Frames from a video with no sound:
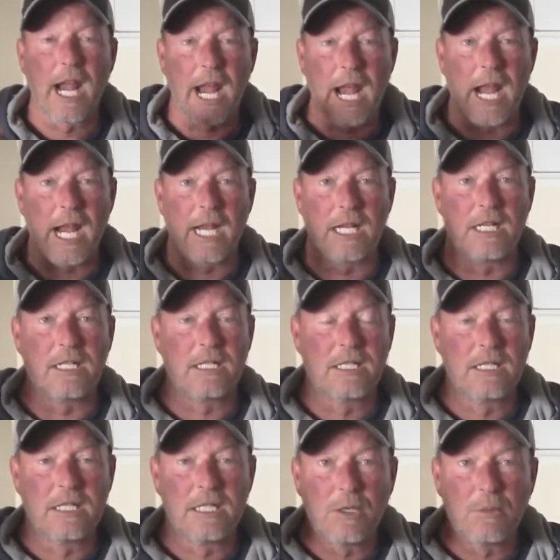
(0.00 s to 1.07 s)
And
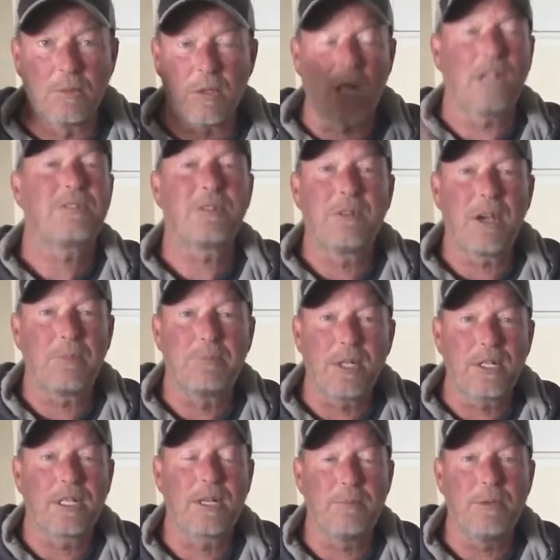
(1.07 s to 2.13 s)
we'll also help
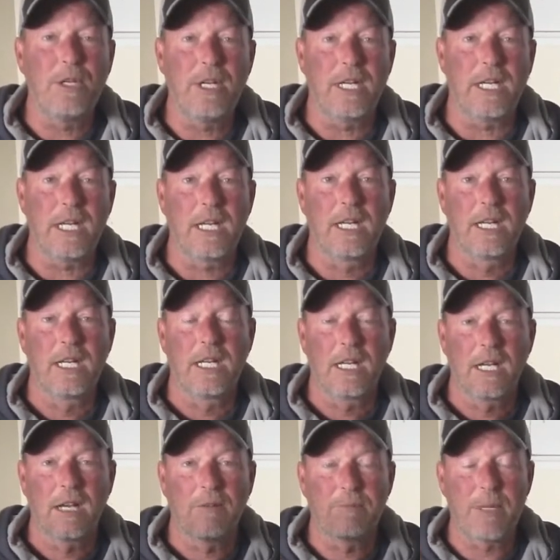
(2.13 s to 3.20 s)
build a community
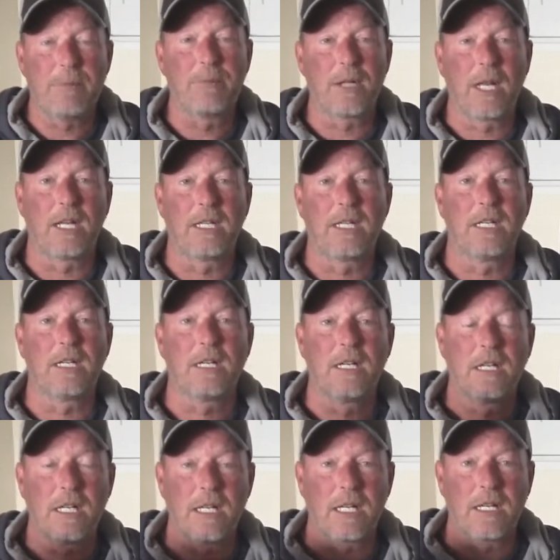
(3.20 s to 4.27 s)
of people on here
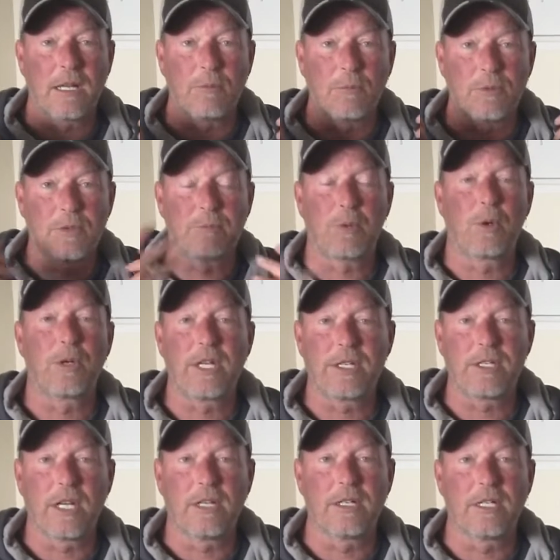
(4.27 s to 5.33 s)
that will support
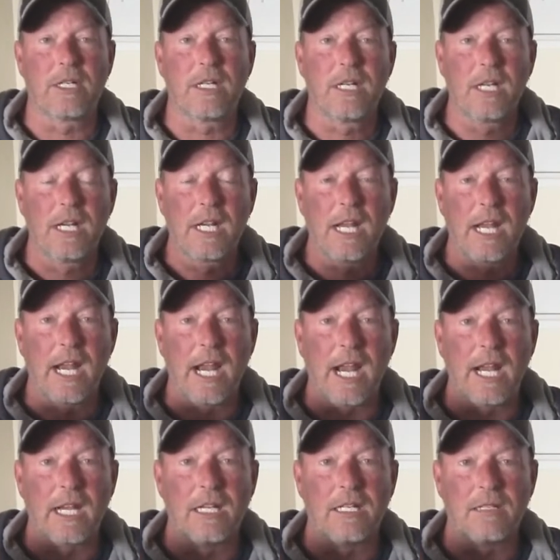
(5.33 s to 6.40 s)
each other
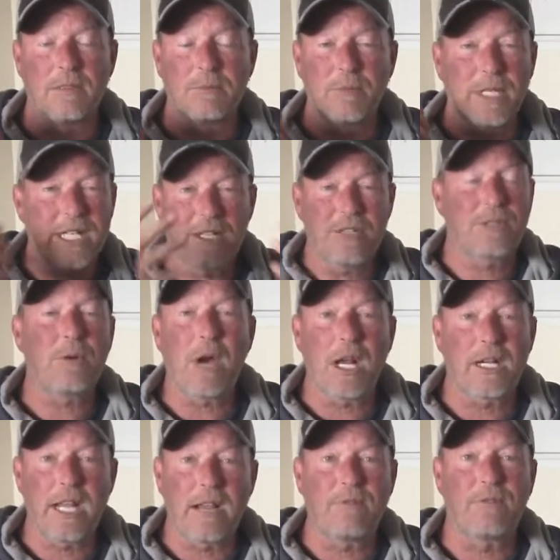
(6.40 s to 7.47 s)
and we can just go out
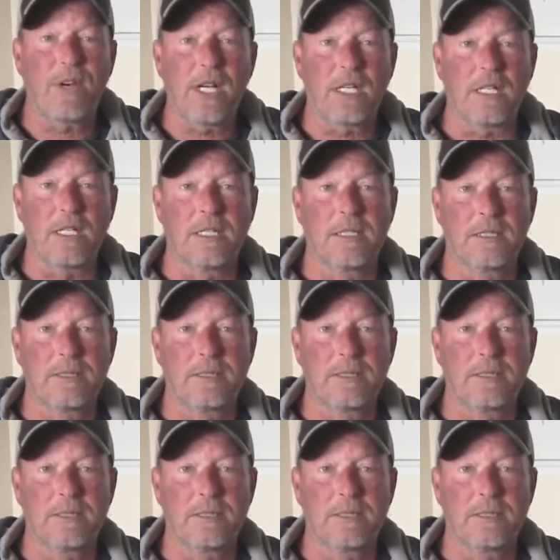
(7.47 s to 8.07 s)
and have fun